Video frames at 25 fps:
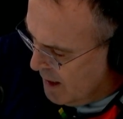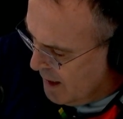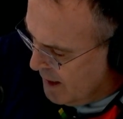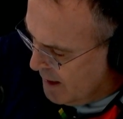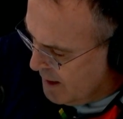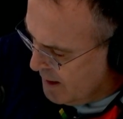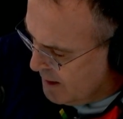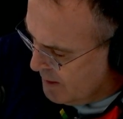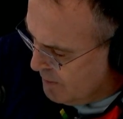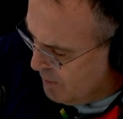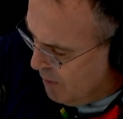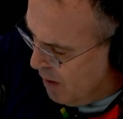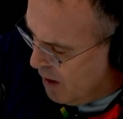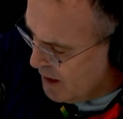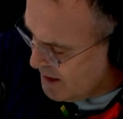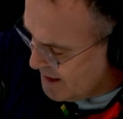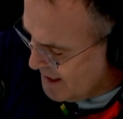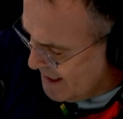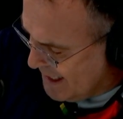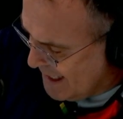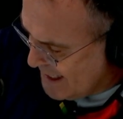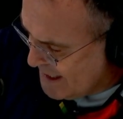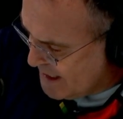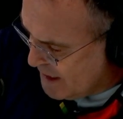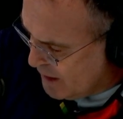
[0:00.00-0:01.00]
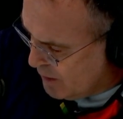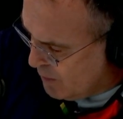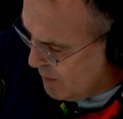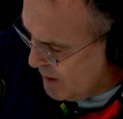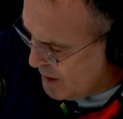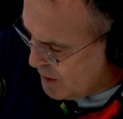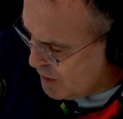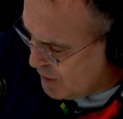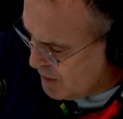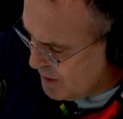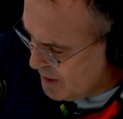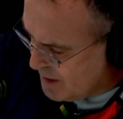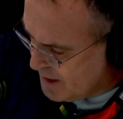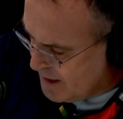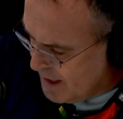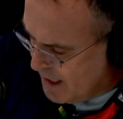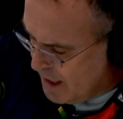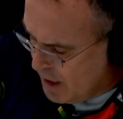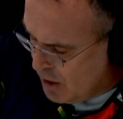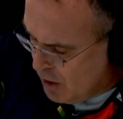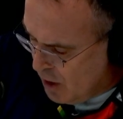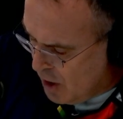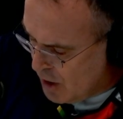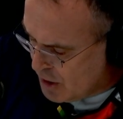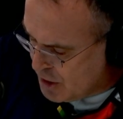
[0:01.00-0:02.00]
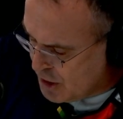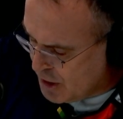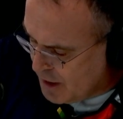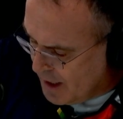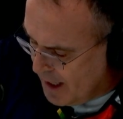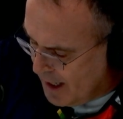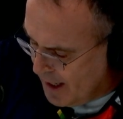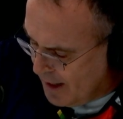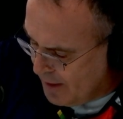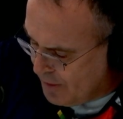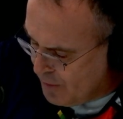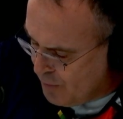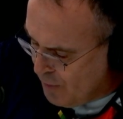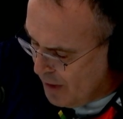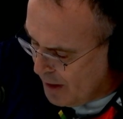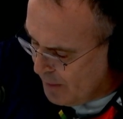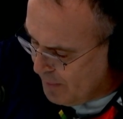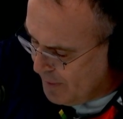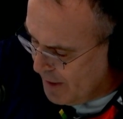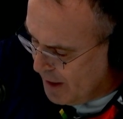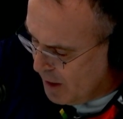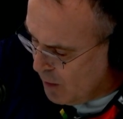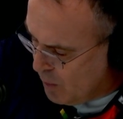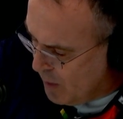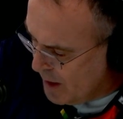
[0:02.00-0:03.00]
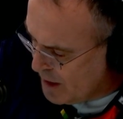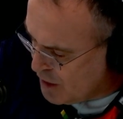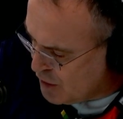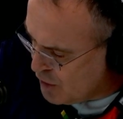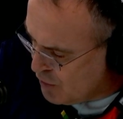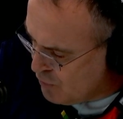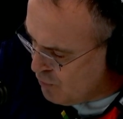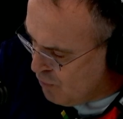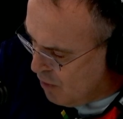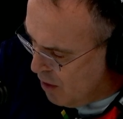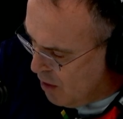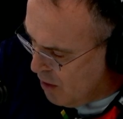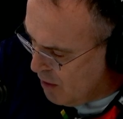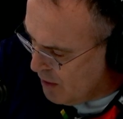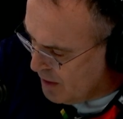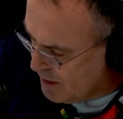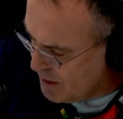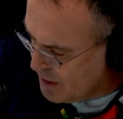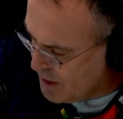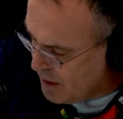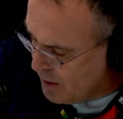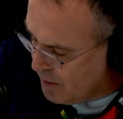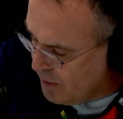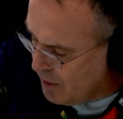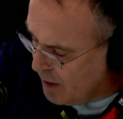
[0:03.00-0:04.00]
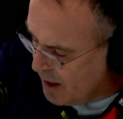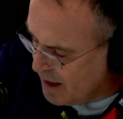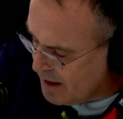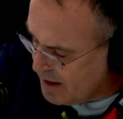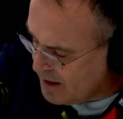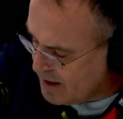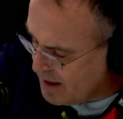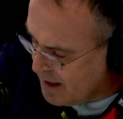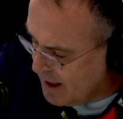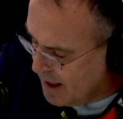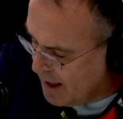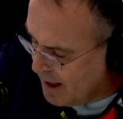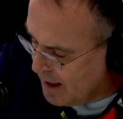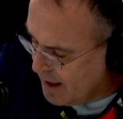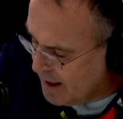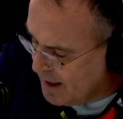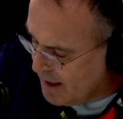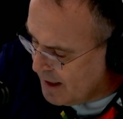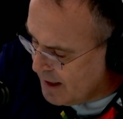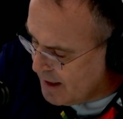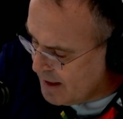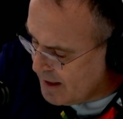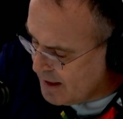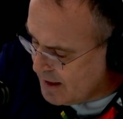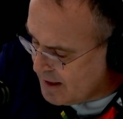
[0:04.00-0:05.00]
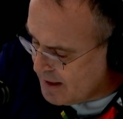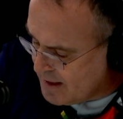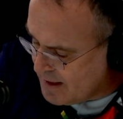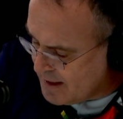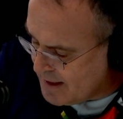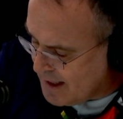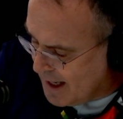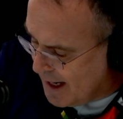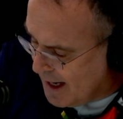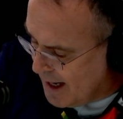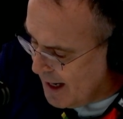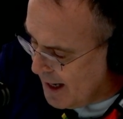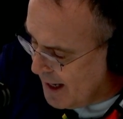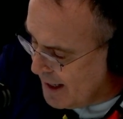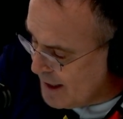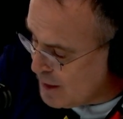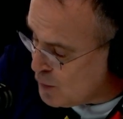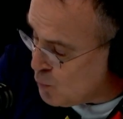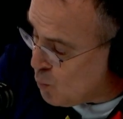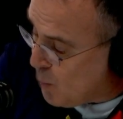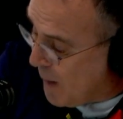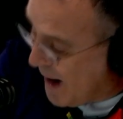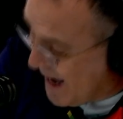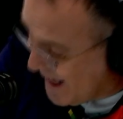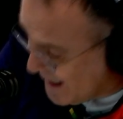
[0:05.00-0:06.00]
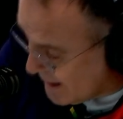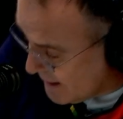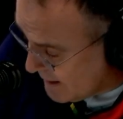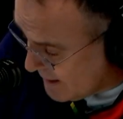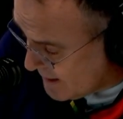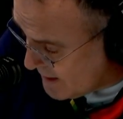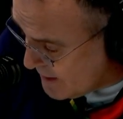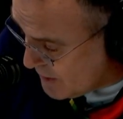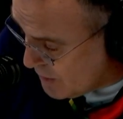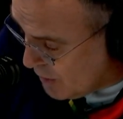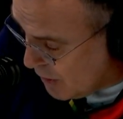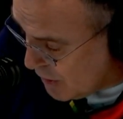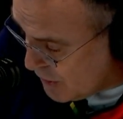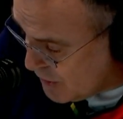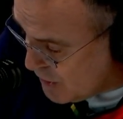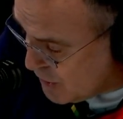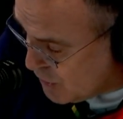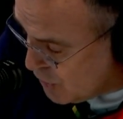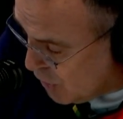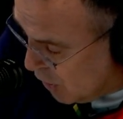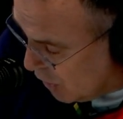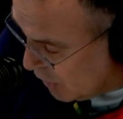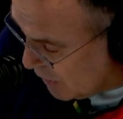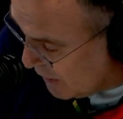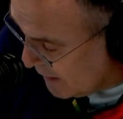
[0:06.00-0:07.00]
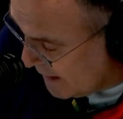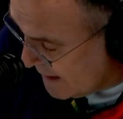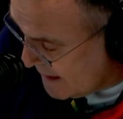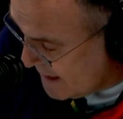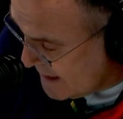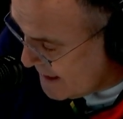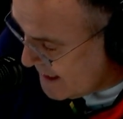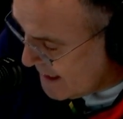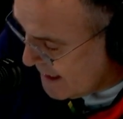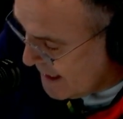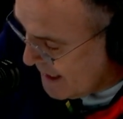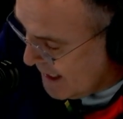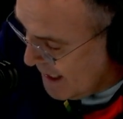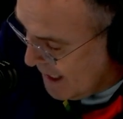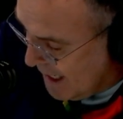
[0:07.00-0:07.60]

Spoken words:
He answered 19 questions. He got the rugby question wrong, so the answer is Wales, not Scotland.